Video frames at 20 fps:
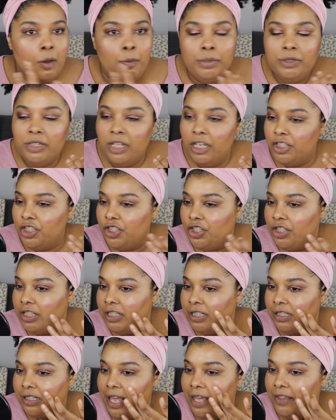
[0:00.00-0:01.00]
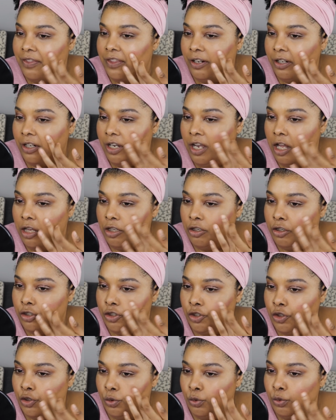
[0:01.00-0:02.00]
blushes, and their color
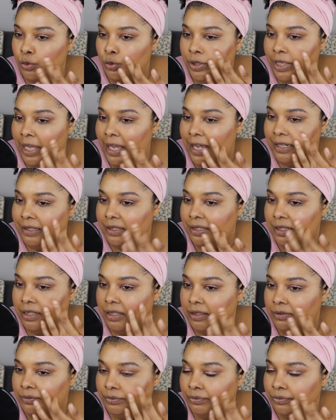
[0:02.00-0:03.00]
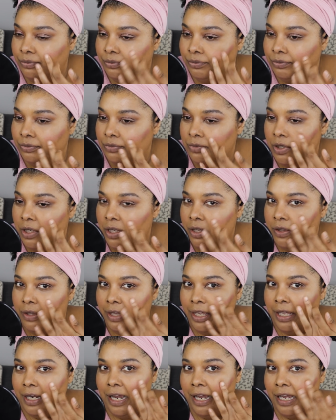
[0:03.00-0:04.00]
Chouquette
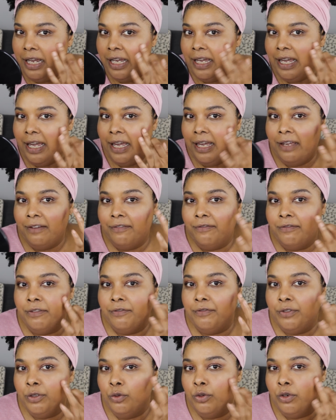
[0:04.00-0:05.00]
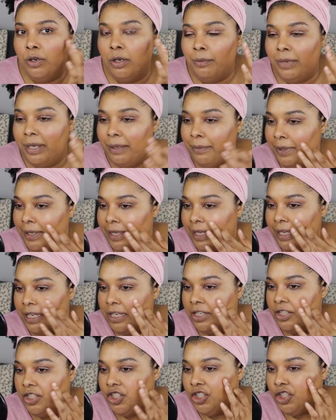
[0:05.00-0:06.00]
that I have reviewed on my
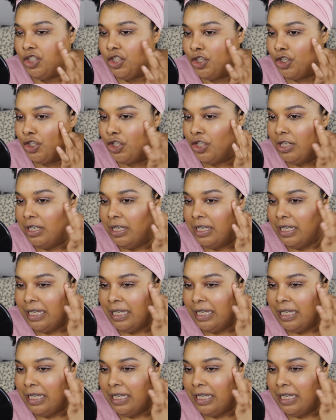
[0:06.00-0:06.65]
page